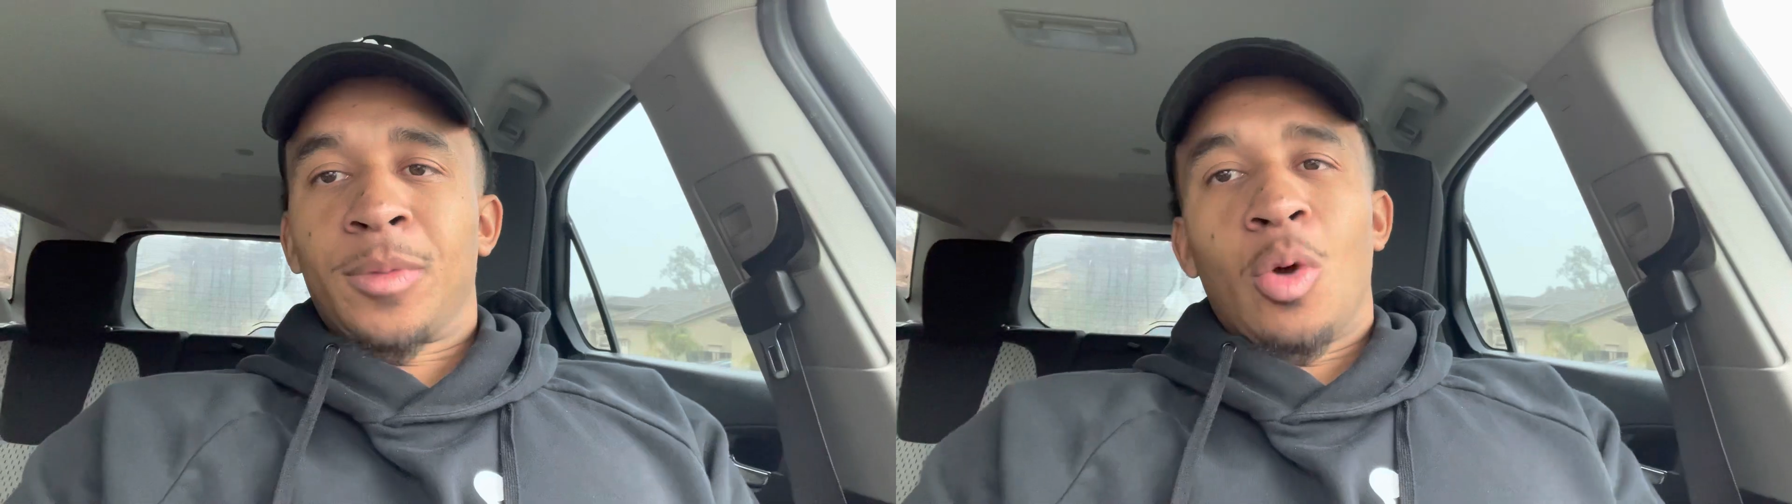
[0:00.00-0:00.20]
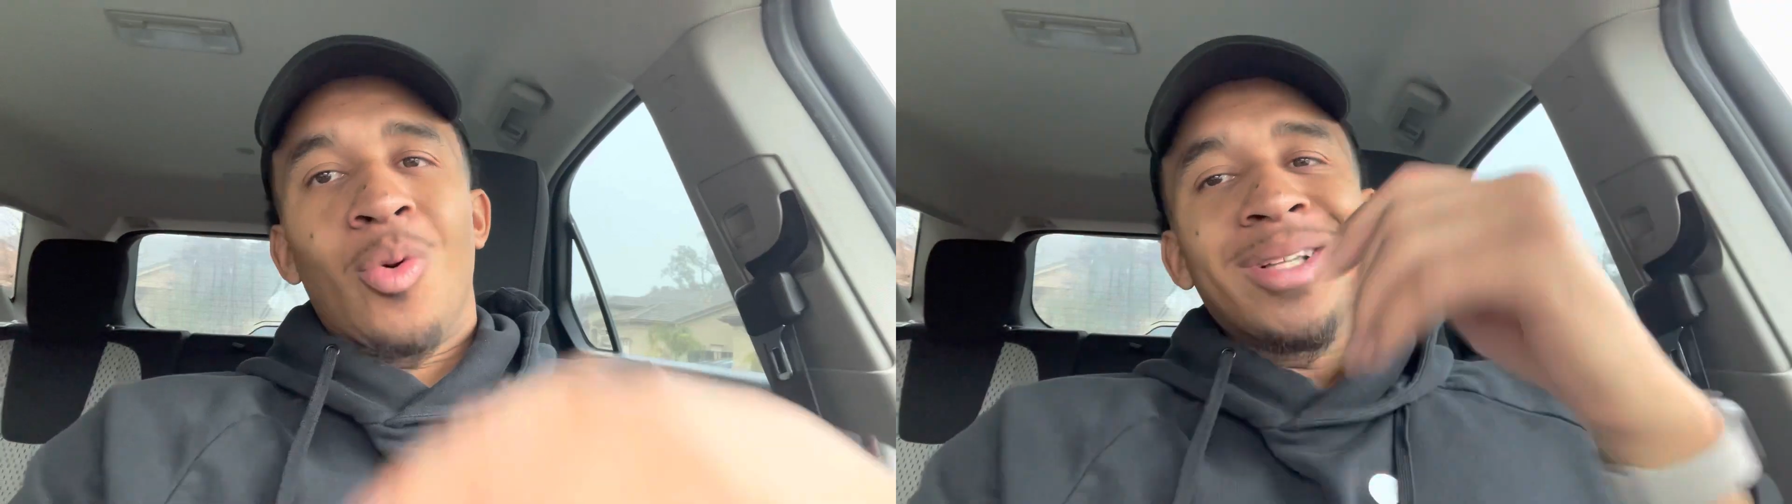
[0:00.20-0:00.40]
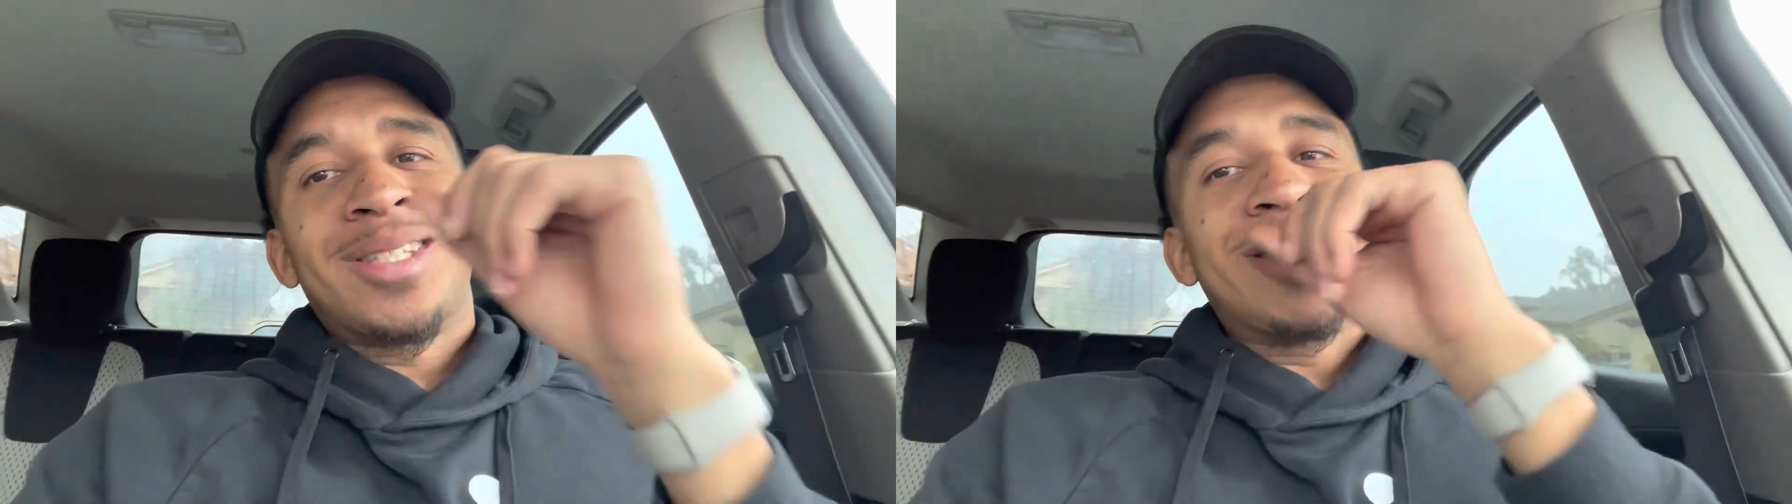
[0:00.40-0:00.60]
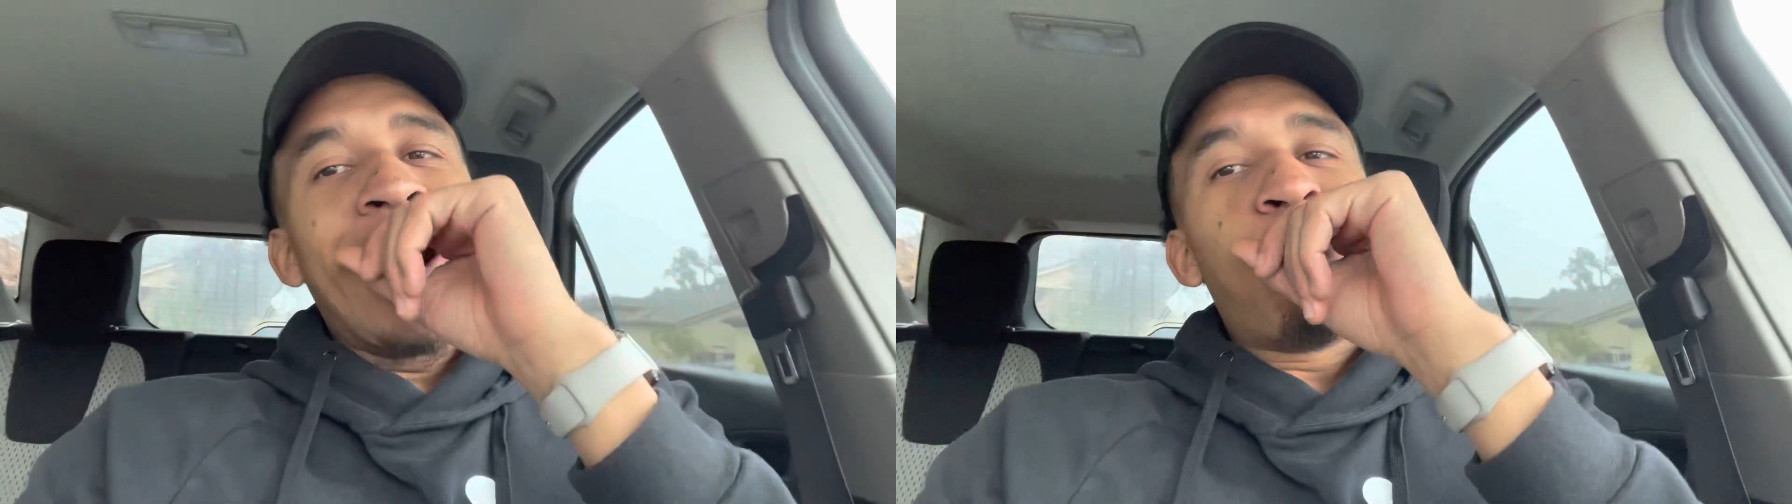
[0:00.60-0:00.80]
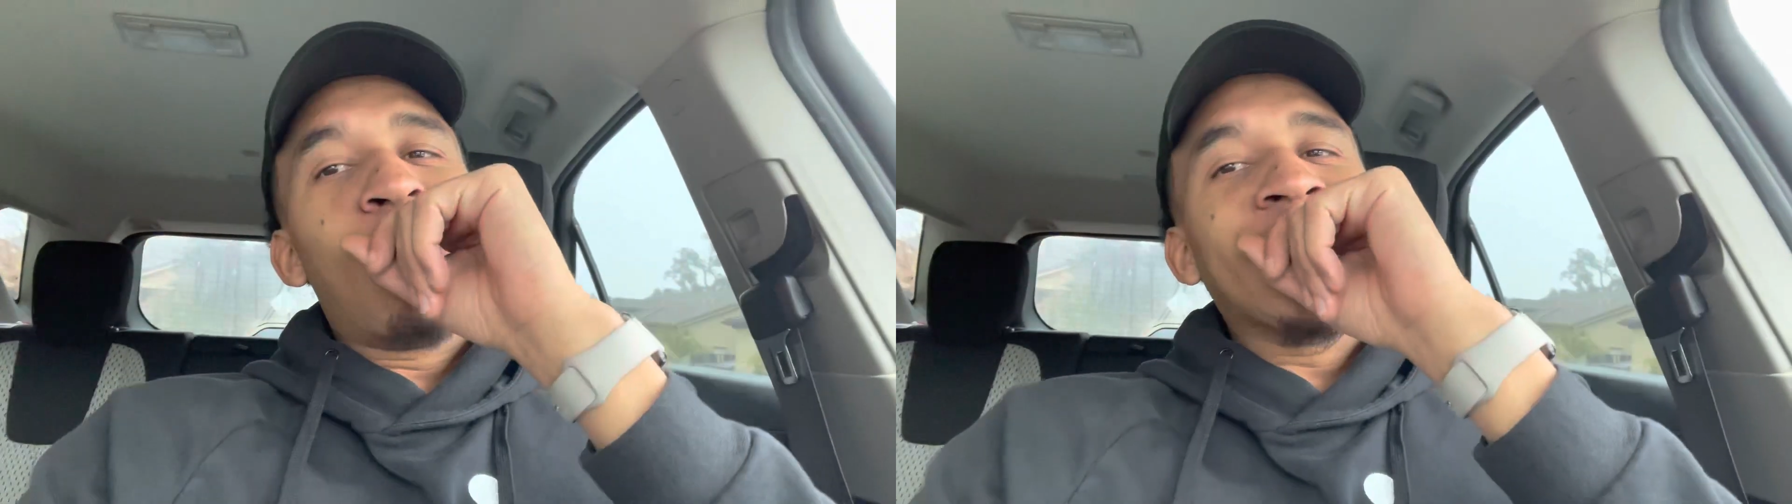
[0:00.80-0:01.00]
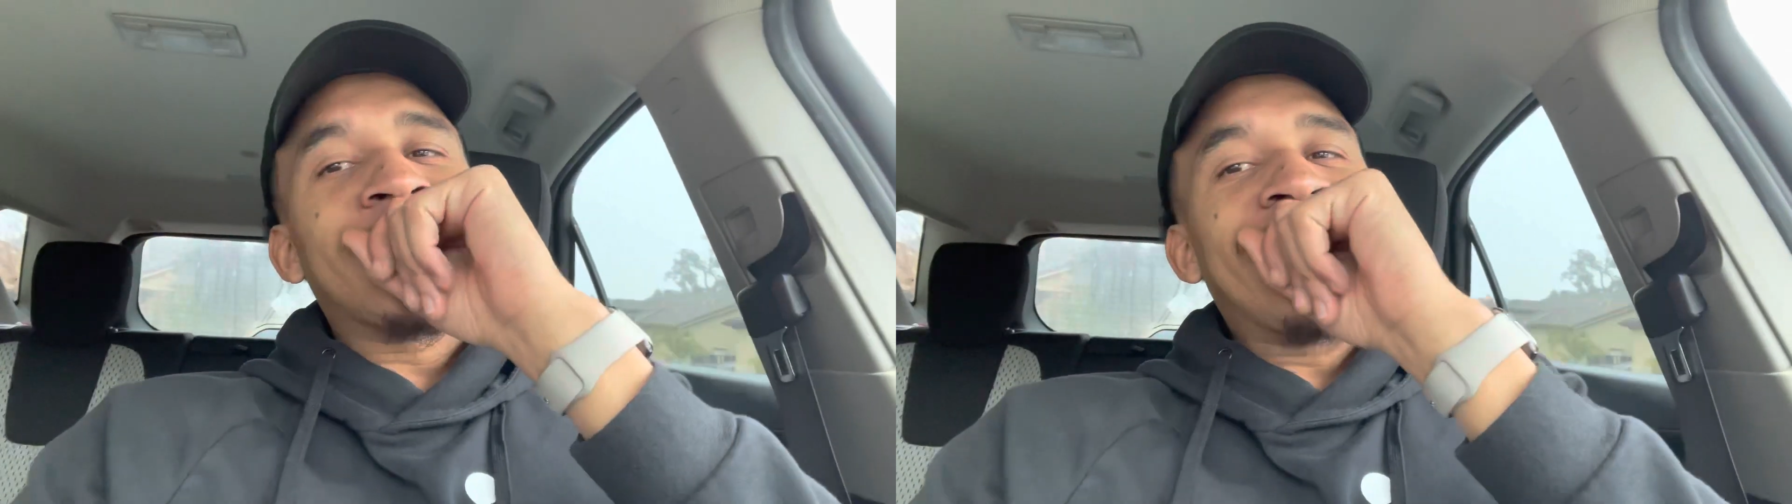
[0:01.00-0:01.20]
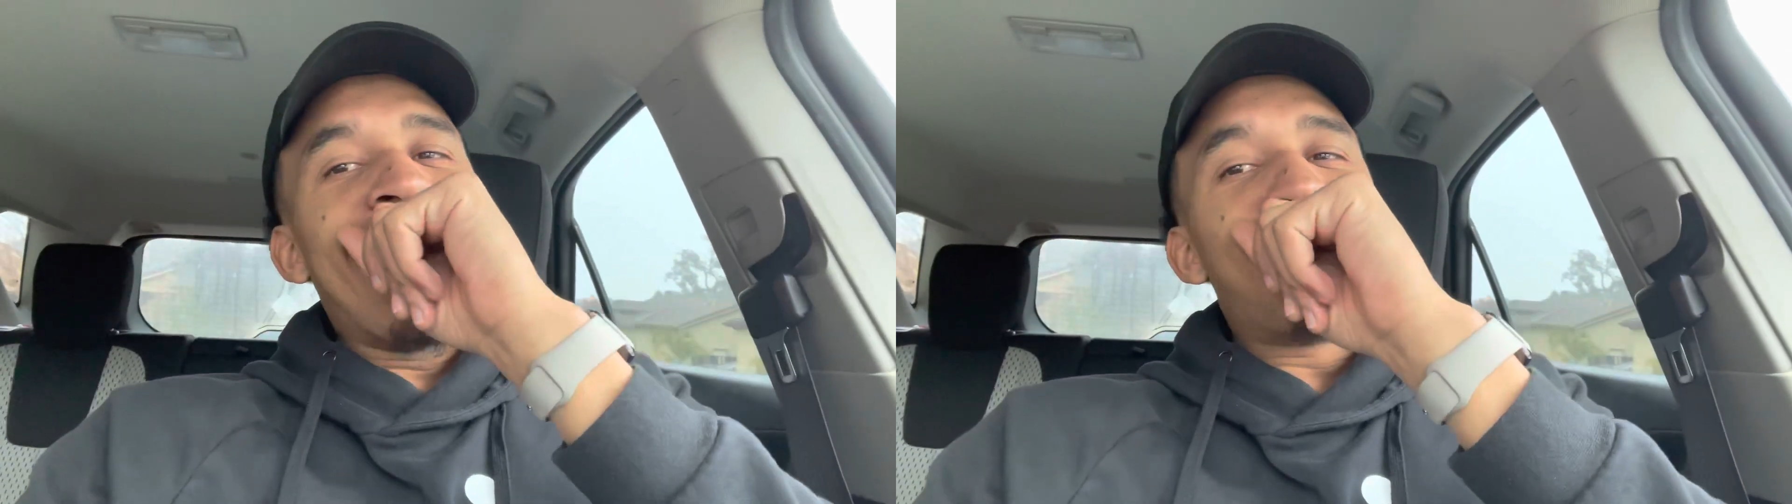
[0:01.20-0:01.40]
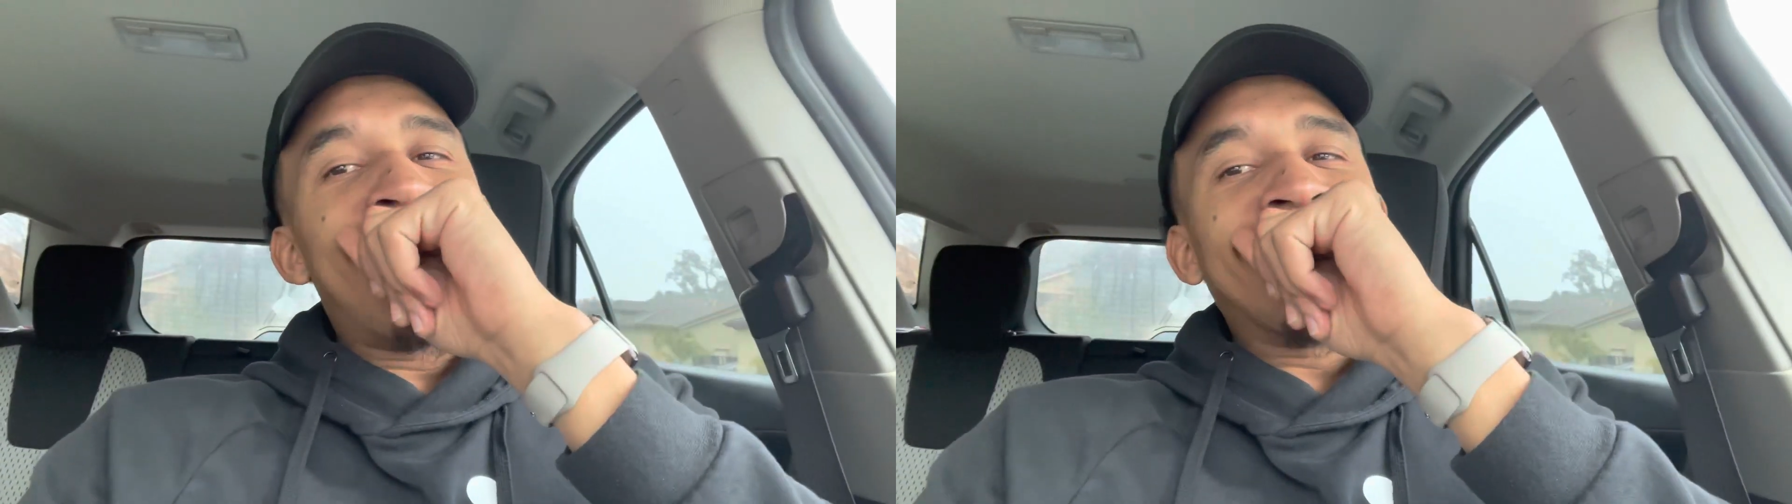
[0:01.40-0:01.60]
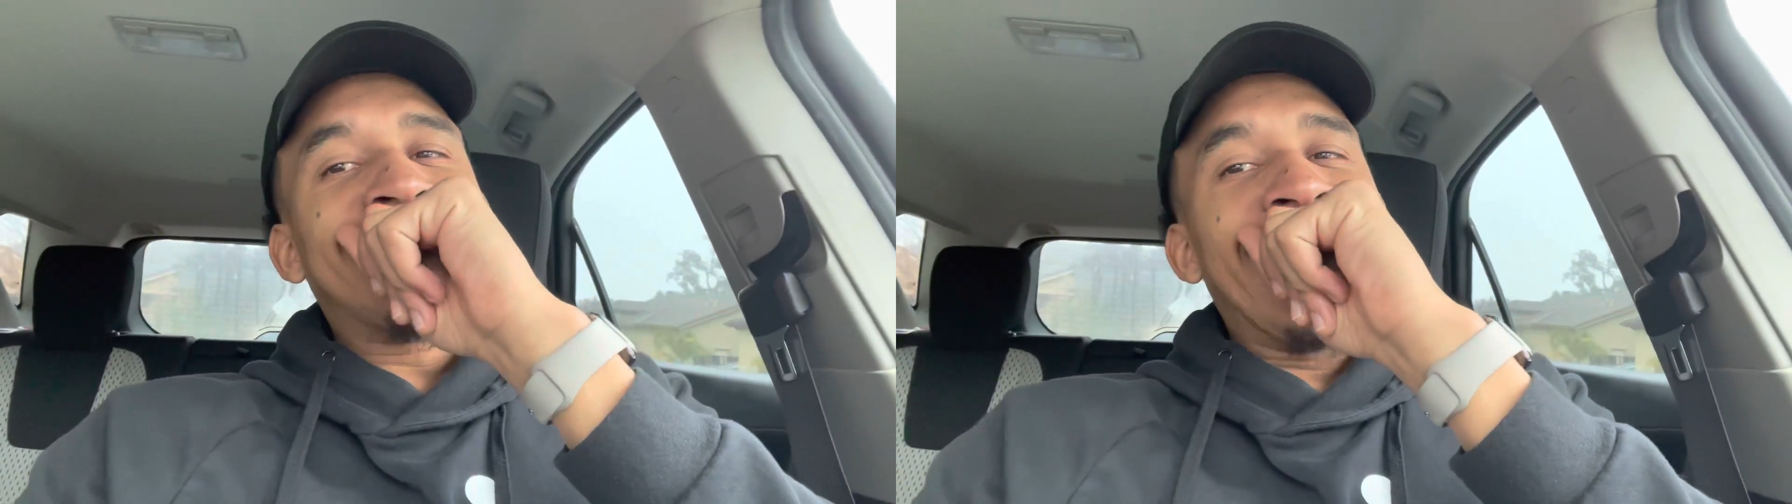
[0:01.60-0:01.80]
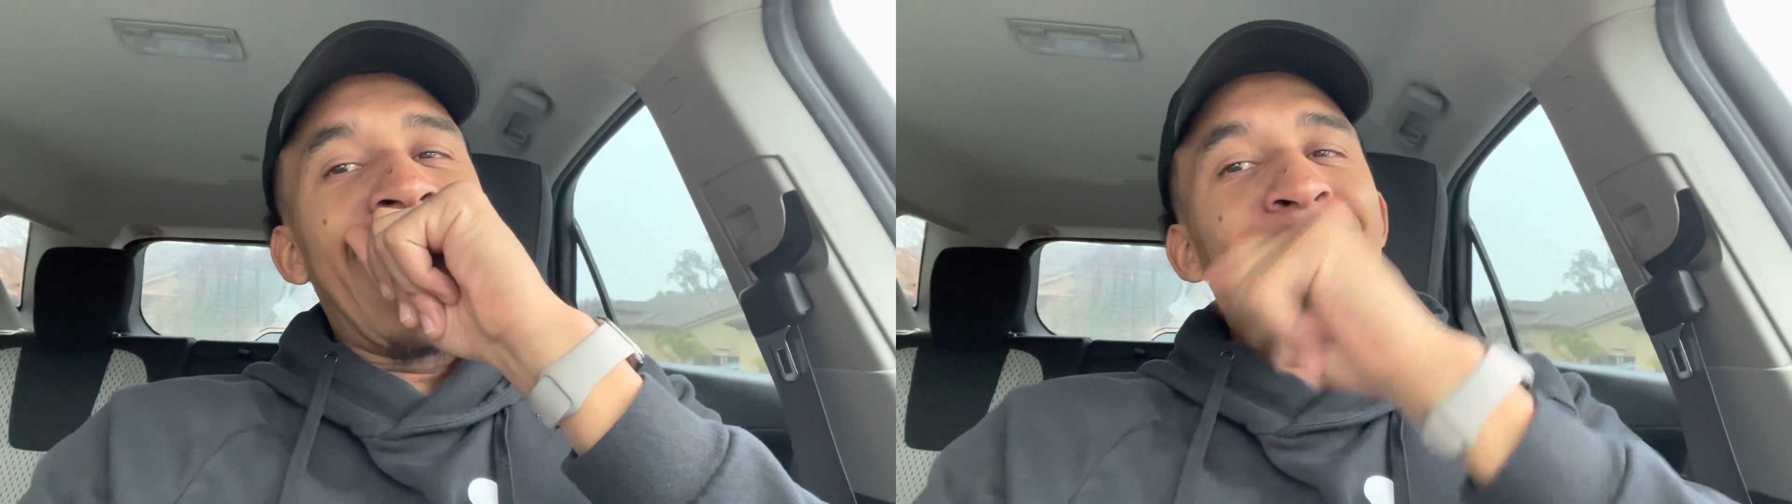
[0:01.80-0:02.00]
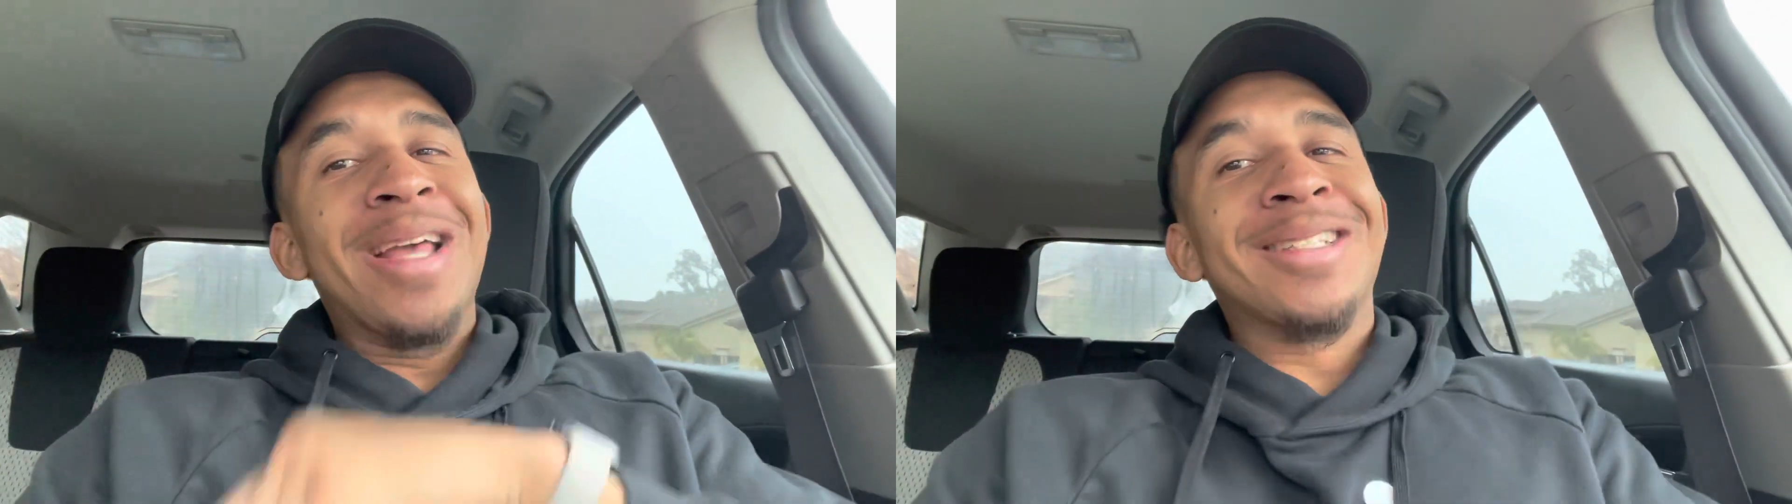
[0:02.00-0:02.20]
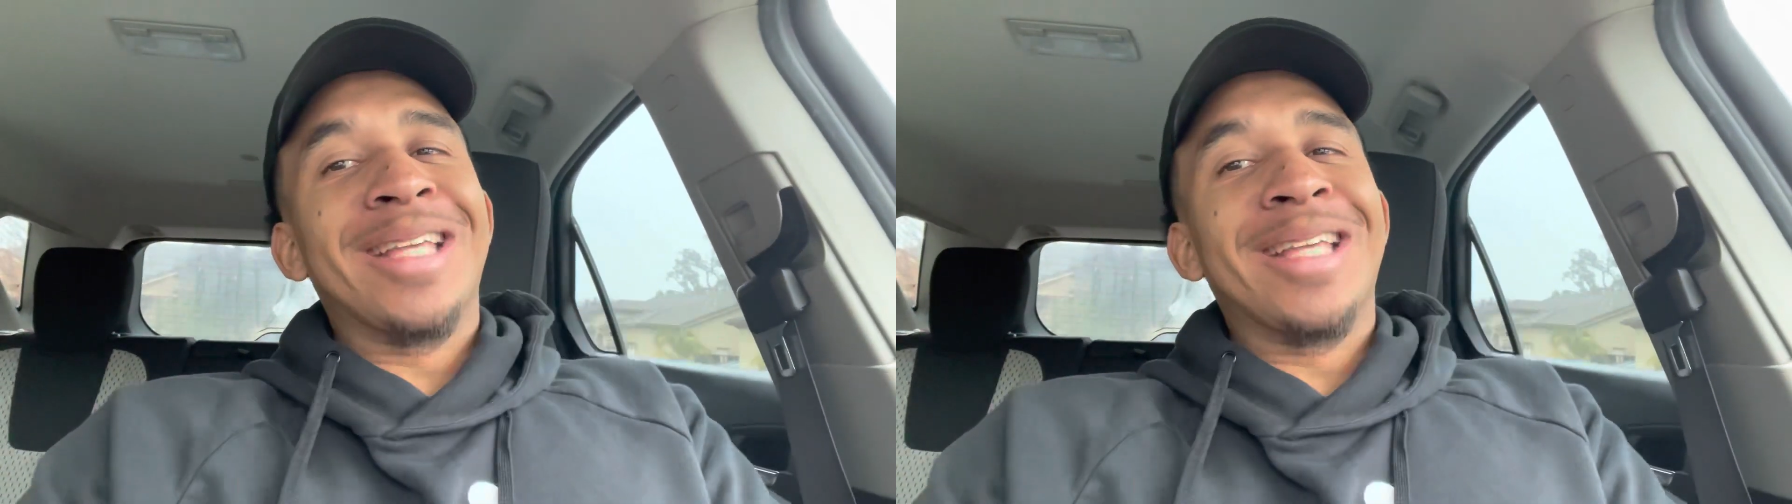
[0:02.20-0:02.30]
What's up? It's